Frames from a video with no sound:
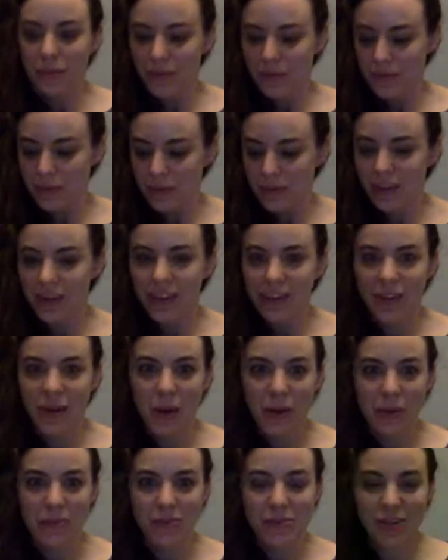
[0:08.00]
We're in the
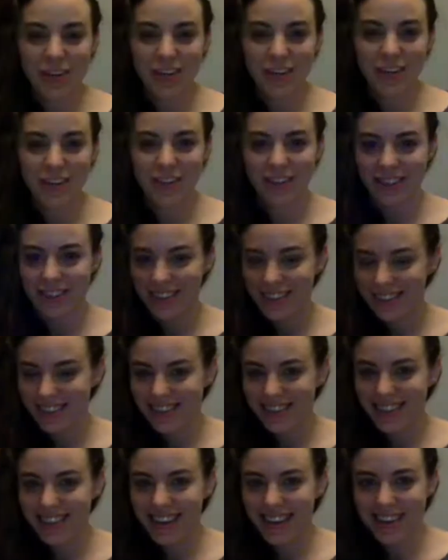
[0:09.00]
home stretch. This is the
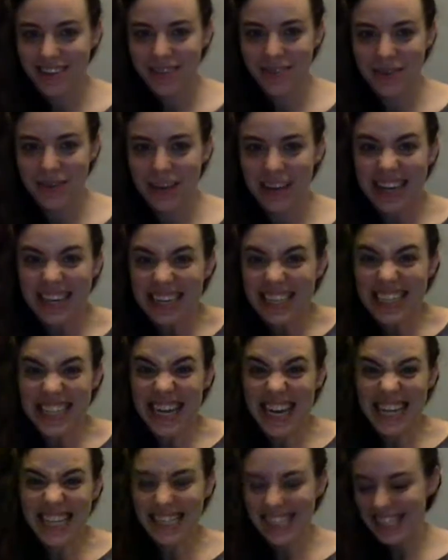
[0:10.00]
last one.
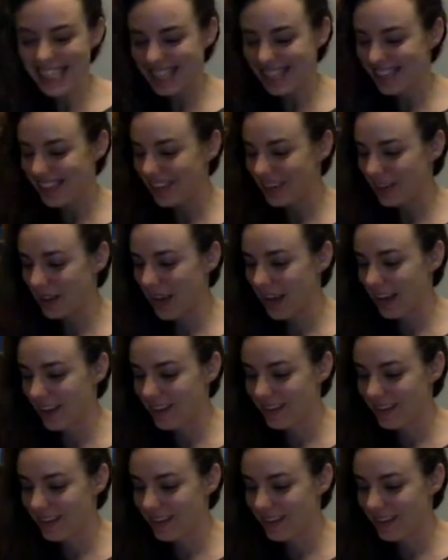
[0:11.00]
Yes. Okay.